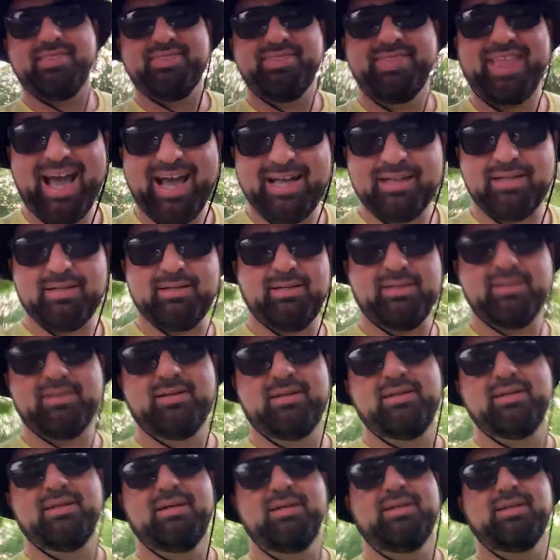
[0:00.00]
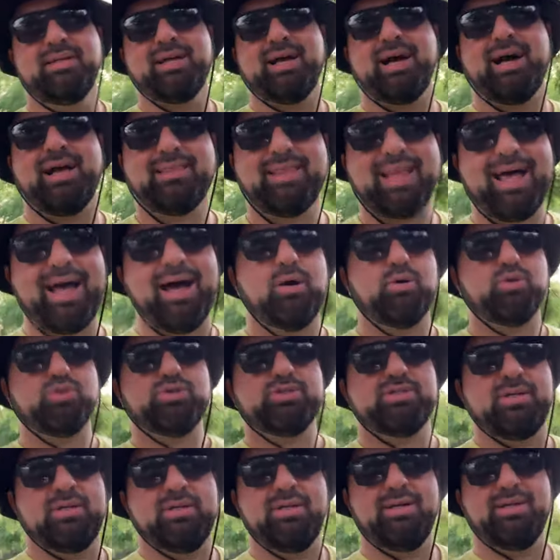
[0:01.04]
that
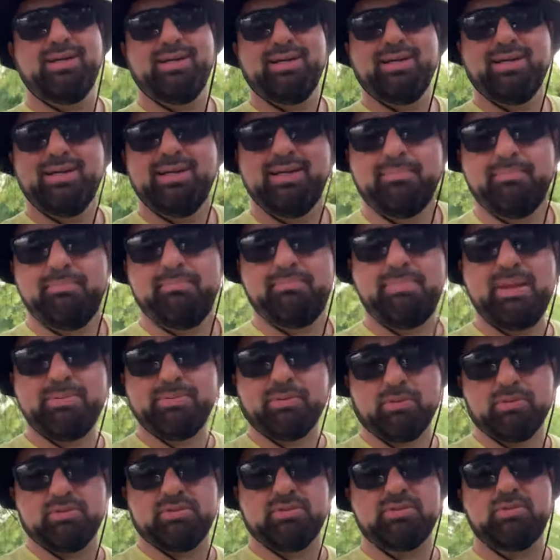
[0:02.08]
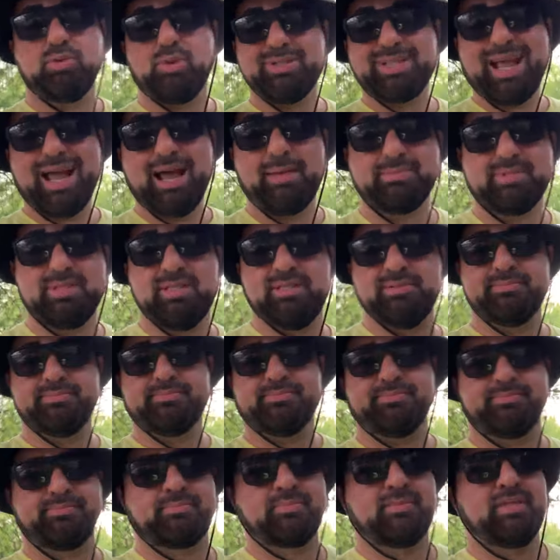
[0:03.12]
allows people to adapt
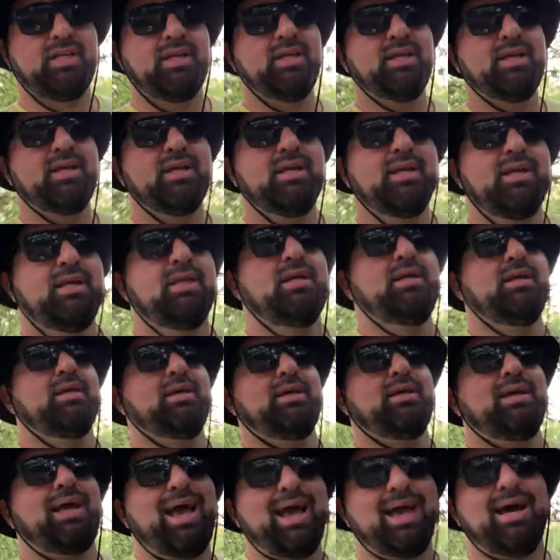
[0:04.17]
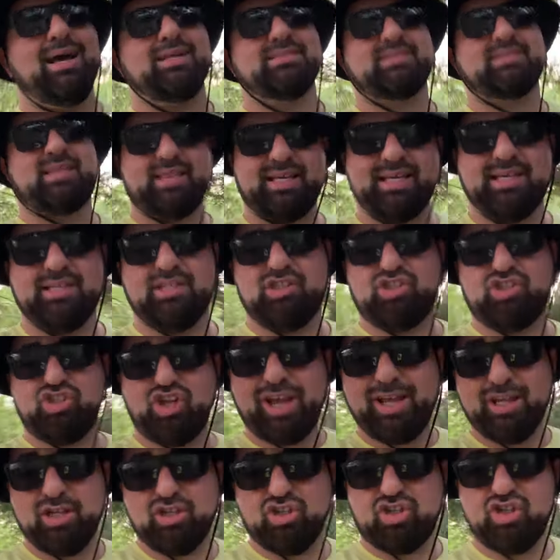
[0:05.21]
as things
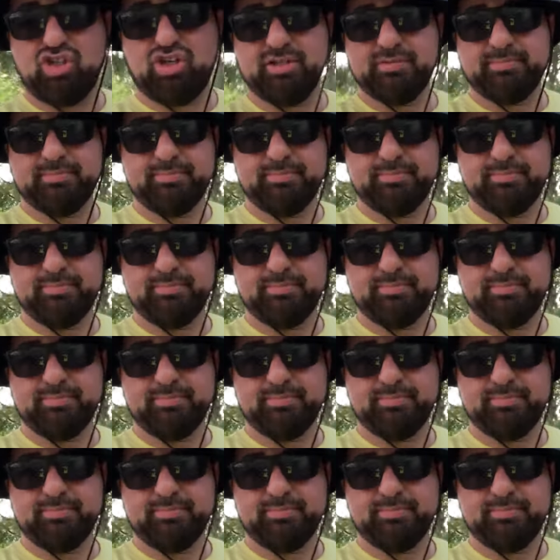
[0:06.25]
change.